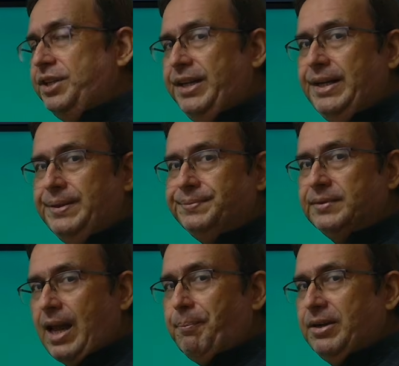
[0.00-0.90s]
t,
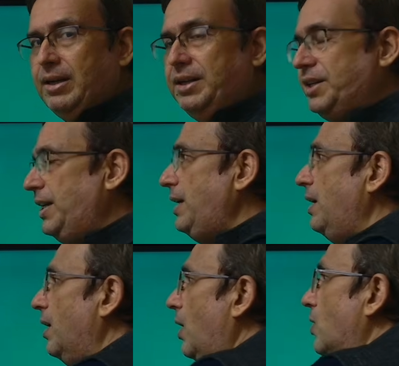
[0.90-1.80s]
capital
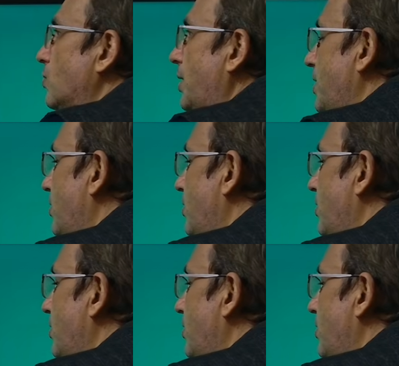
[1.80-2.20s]
T. So it